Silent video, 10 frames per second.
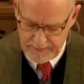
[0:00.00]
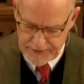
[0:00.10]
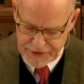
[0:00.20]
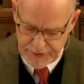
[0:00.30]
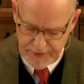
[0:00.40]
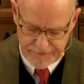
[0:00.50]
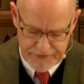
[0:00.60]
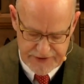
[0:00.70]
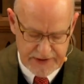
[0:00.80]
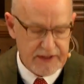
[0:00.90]
but you have
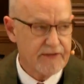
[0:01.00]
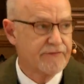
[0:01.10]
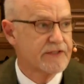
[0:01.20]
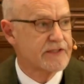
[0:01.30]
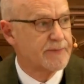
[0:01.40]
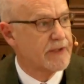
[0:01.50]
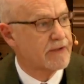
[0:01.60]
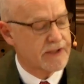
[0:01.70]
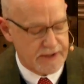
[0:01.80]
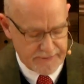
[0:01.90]
received a
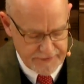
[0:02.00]
spirit of